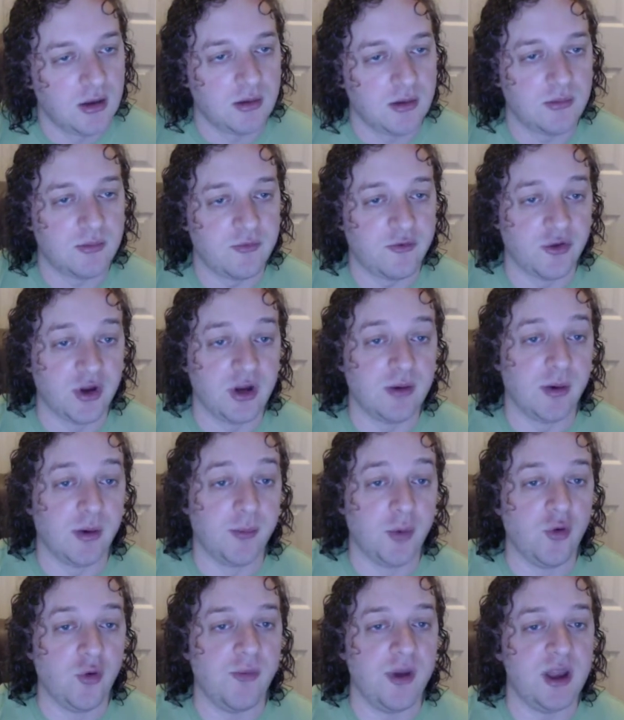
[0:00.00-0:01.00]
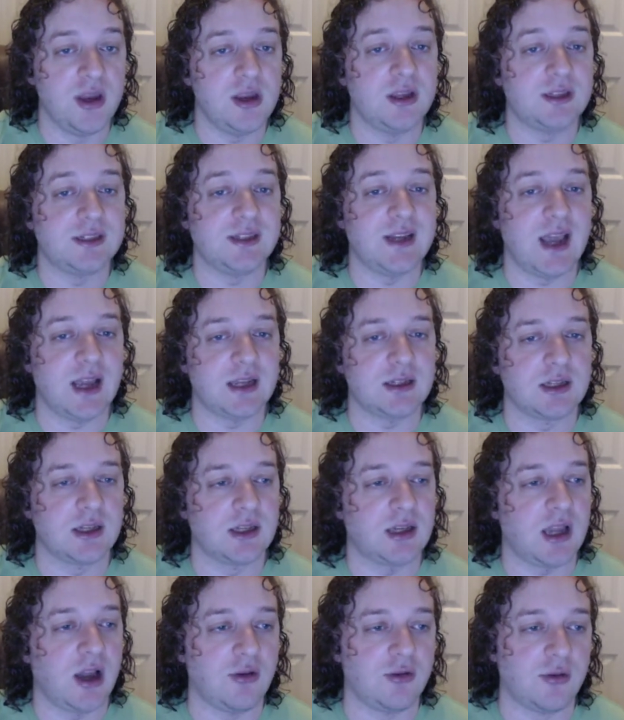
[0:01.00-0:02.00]
Freedom of movement is an excellent
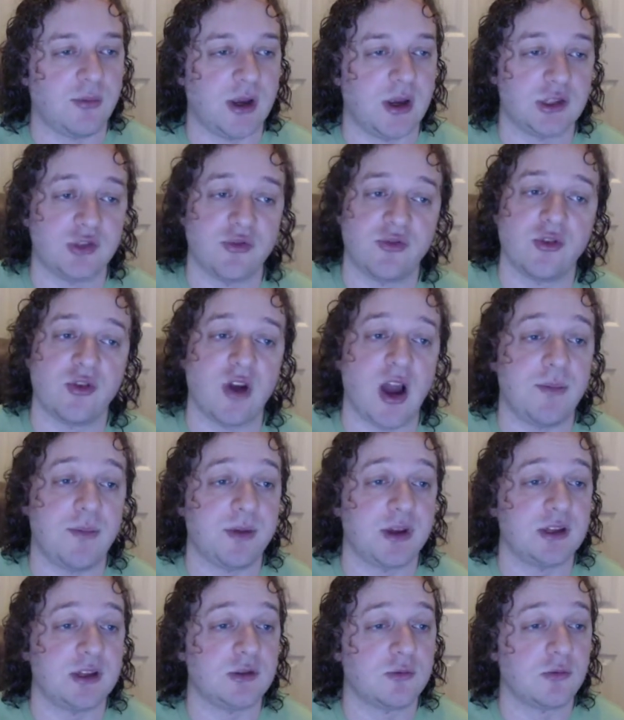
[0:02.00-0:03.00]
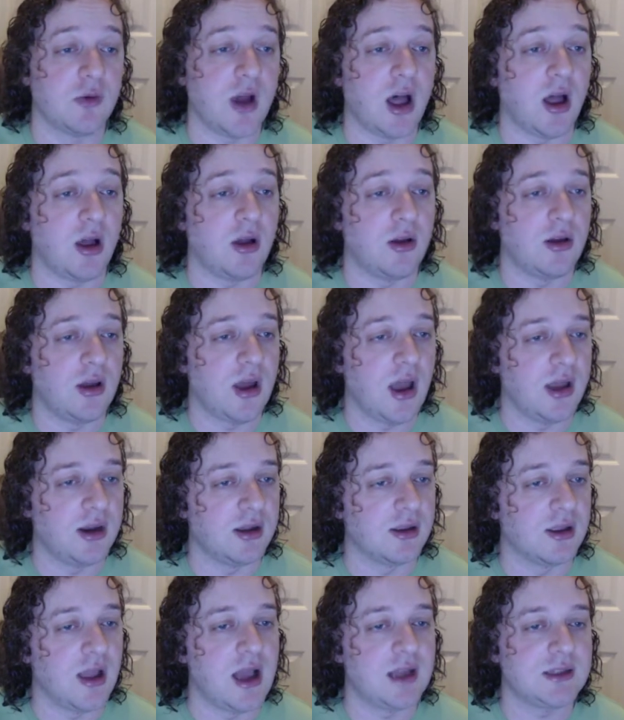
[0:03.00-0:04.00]
countermeasure for grappling as well, and it
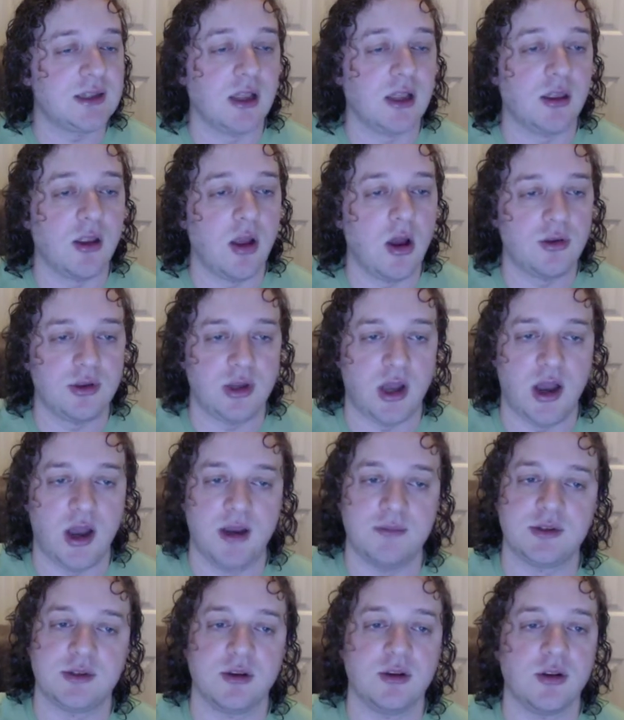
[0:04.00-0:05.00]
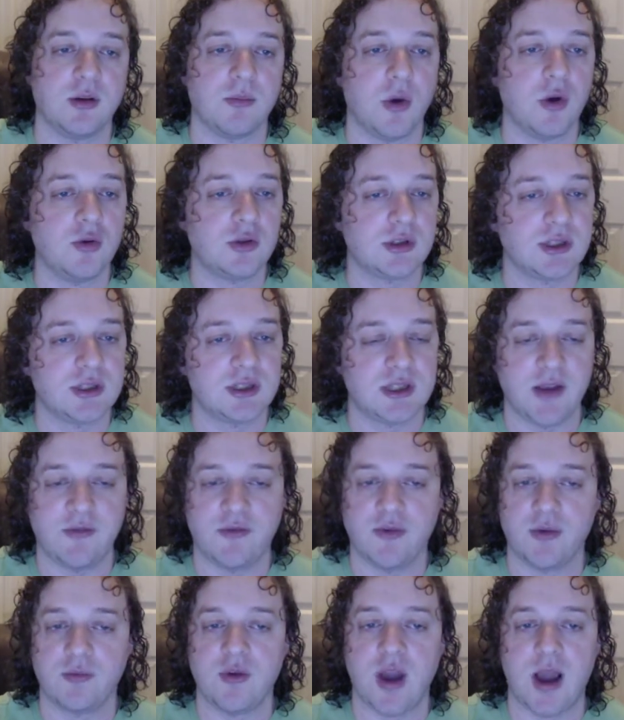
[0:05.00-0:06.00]
lasts a long time, so you're mostly safe
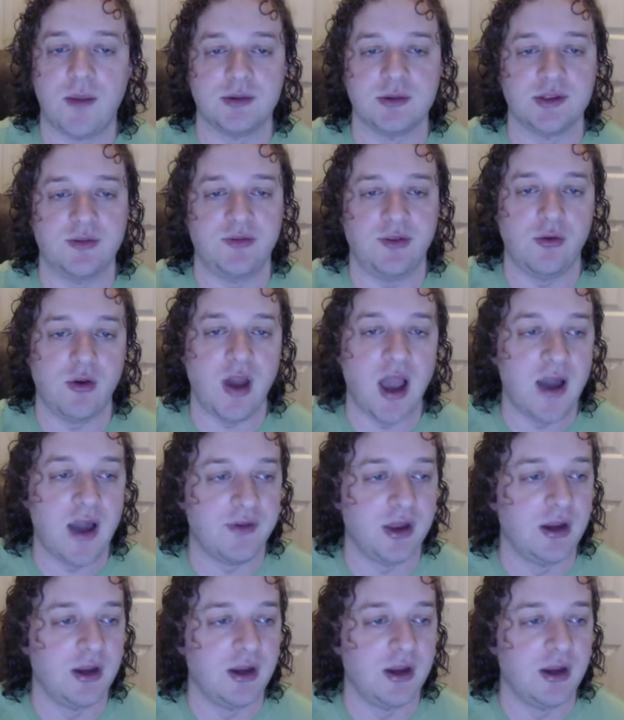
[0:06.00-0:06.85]
from grapples if you have it.